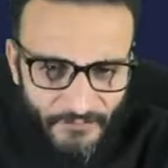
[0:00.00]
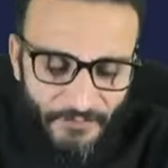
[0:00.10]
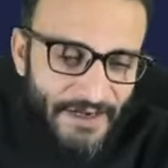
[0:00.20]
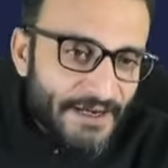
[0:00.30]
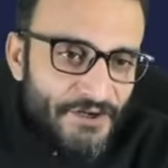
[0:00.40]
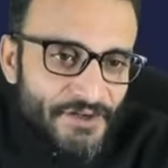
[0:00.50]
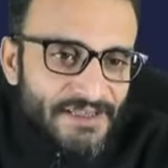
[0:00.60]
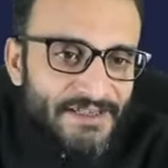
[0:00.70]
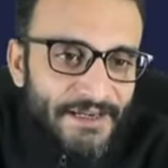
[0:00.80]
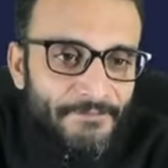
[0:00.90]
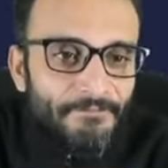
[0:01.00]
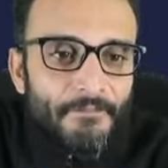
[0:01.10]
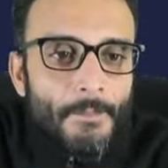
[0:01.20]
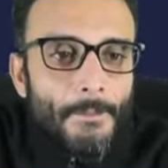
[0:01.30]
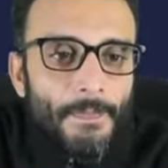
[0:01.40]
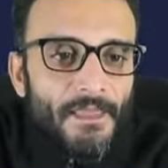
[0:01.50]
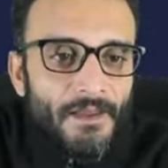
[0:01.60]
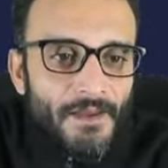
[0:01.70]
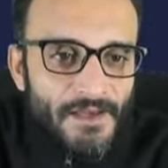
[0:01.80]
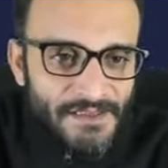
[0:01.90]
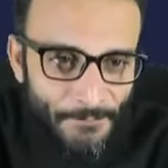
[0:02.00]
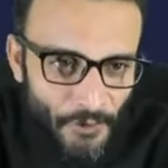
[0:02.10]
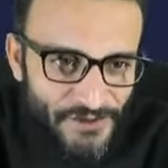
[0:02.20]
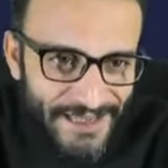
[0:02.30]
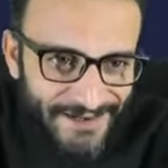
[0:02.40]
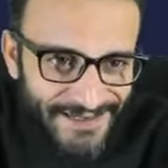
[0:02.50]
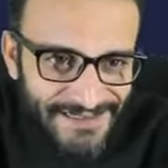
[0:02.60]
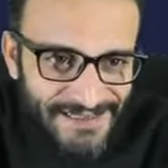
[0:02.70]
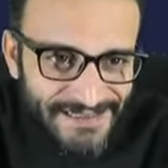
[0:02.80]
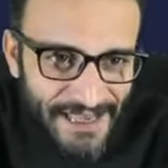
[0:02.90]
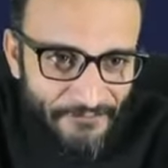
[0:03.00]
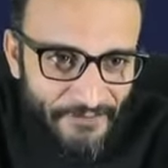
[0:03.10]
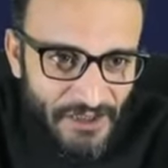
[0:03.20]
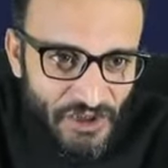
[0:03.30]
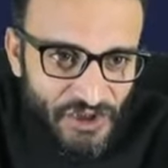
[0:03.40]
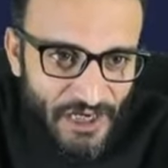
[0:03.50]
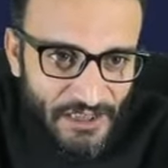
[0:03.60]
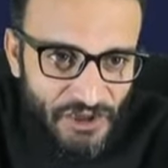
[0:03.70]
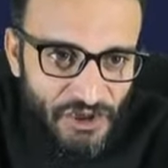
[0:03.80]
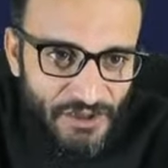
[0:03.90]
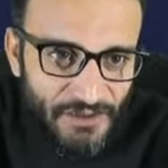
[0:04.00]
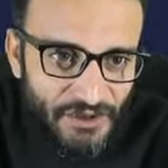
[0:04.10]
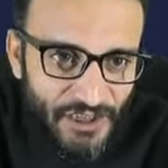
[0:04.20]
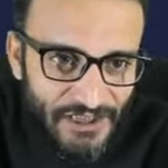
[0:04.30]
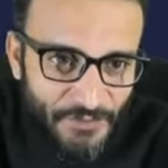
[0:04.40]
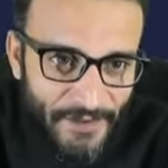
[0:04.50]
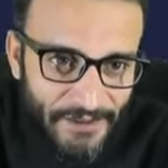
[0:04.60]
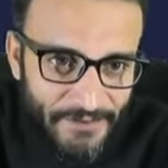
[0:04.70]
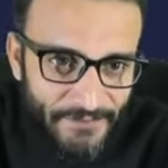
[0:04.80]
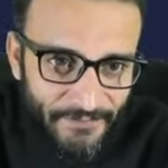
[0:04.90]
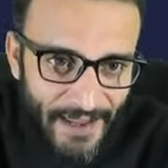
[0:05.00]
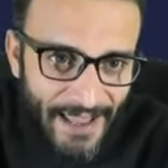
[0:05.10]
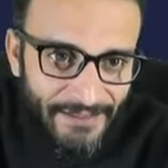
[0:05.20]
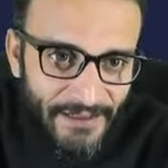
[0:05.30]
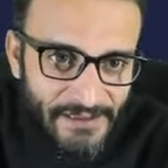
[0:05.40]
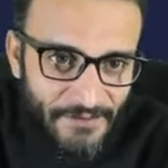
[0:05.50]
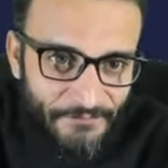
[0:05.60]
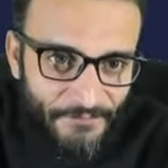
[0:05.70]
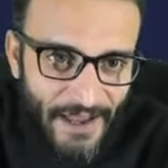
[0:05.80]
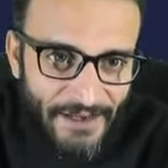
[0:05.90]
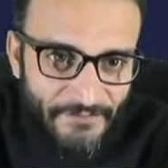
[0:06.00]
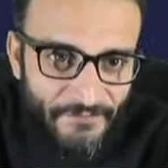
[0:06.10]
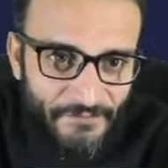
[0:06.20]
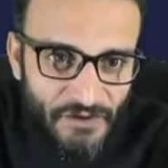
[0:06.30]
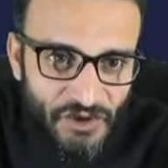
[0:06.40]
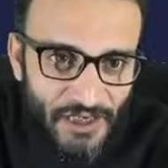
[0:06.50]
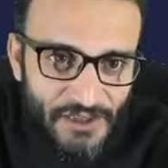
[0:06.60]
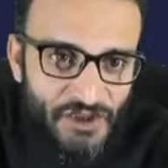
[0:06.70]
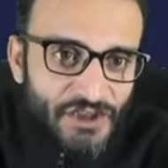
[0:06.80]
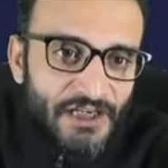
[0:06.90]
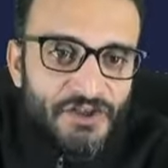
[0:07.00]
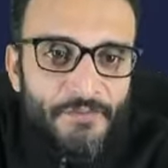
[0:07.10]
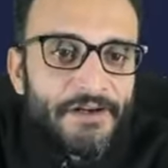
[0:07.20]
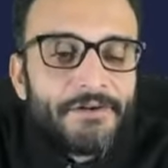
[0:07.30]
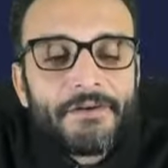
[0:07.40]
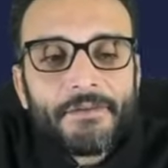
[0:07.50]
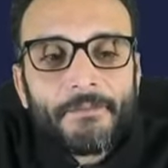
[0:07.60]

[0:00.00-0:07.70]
Very interesting. Suppose there is a 7-judge judgment and there is a 5-judge judgment.